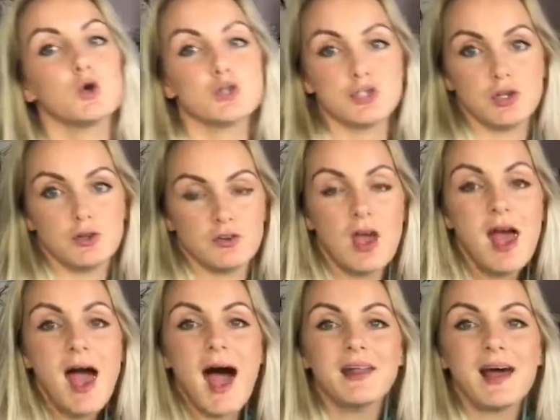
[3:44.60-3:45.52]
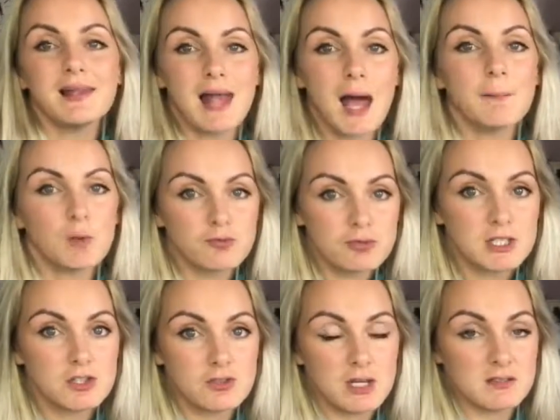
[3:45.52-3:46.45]
cushioned, and I like my
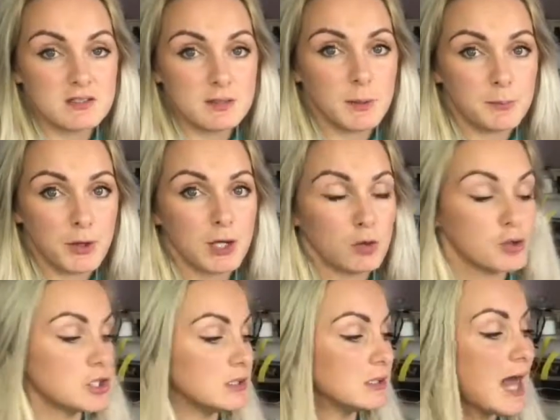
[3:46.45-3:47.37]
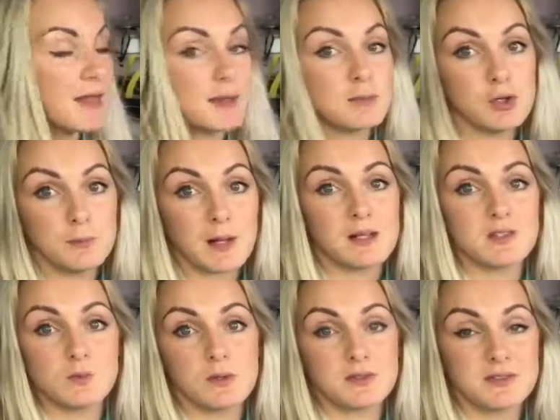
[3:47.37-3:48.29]
running trainers to be pretty cushioned, like them New
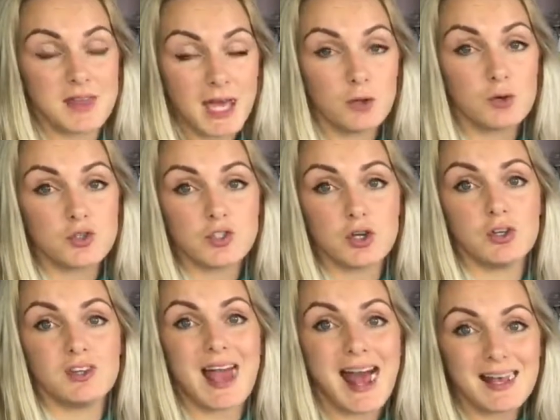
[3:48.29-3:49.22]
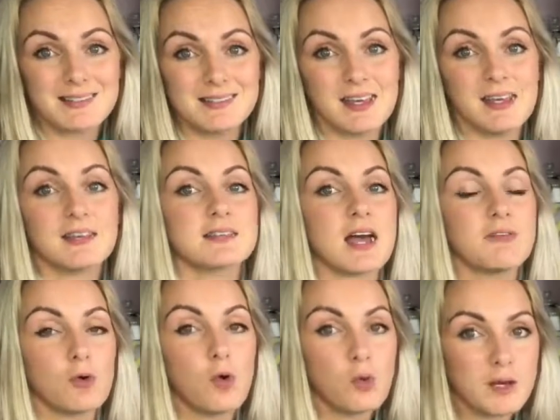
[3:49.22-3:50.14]
Balance ones, they're cushioned. Asics,
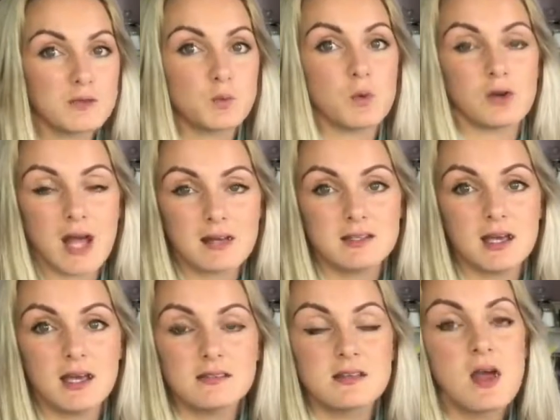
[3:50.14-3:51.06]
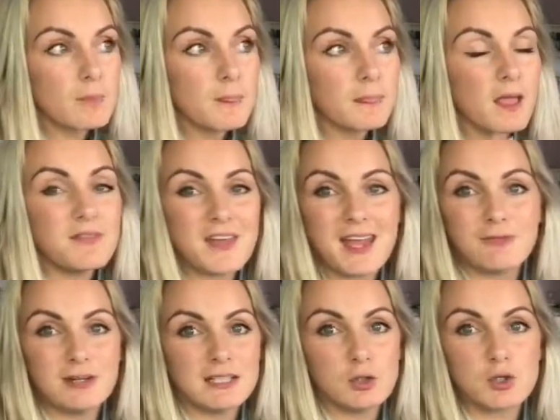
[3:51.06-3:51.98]
I've always worn Asics, they're
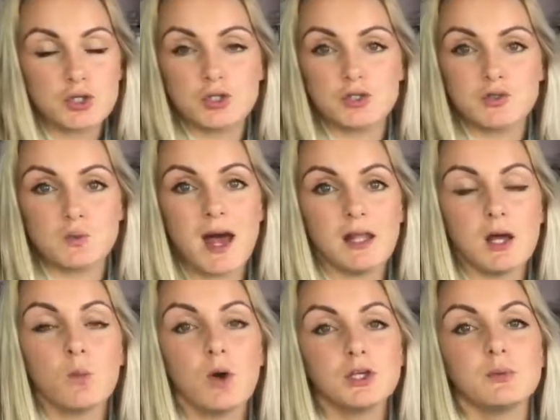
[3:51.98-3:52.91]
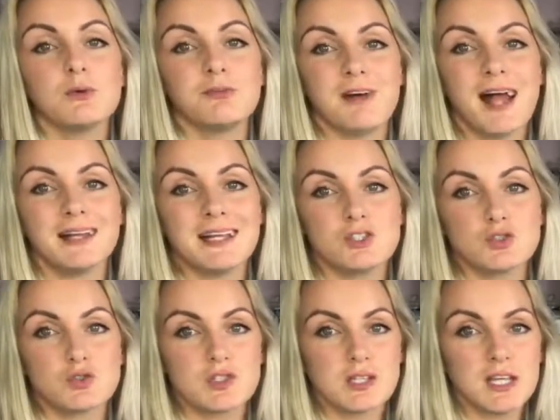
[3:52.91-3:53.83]
really cushioned as well. And what you will find, it
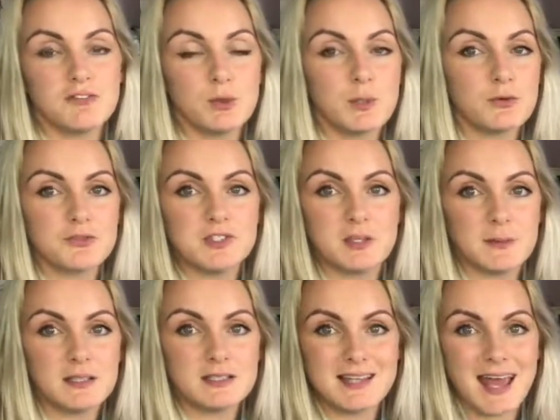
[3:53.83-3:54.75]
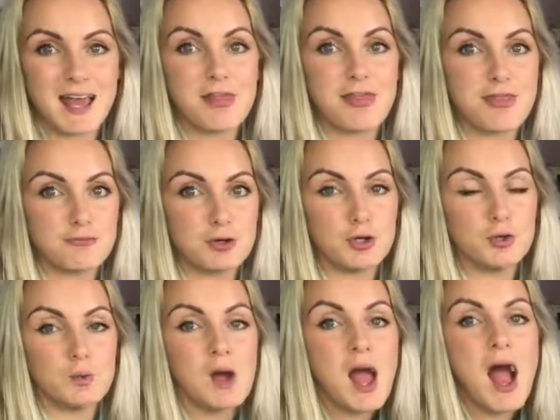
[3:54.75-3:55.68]
doesn't give you enough stability
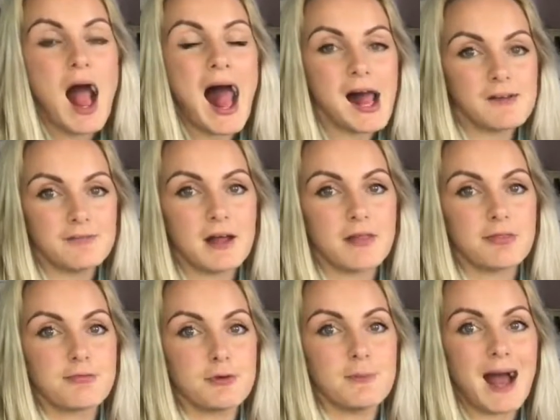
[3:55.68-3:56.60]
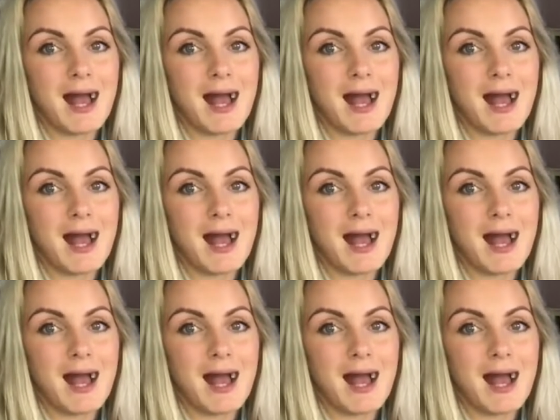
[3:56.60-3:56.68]
through, I find, through my